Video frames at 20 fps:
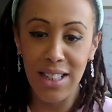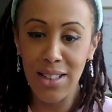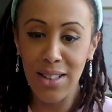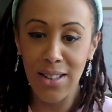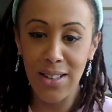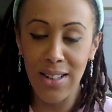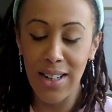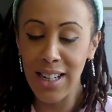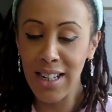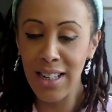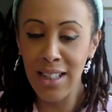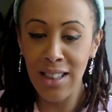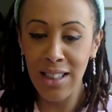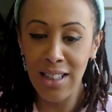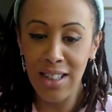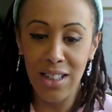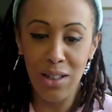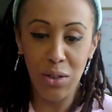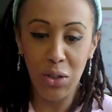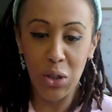in
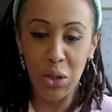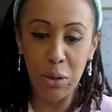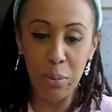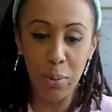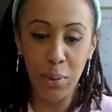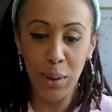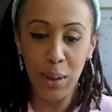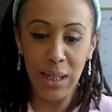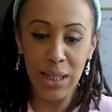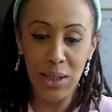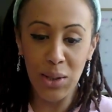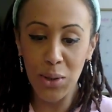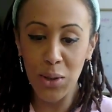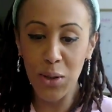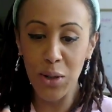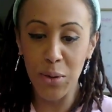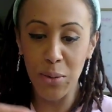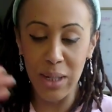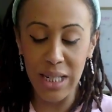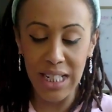the 2 points,
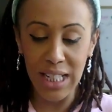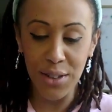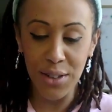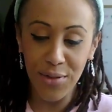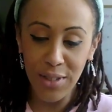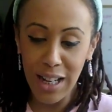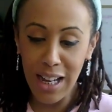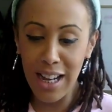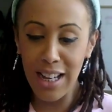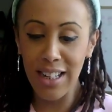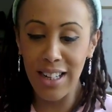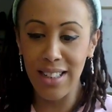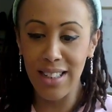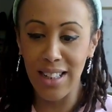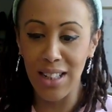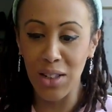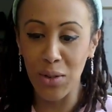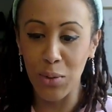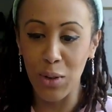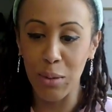or when it's flat, it's
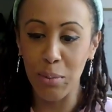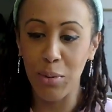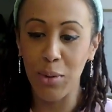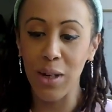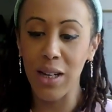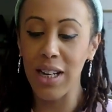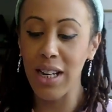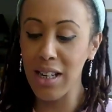in the 1 point.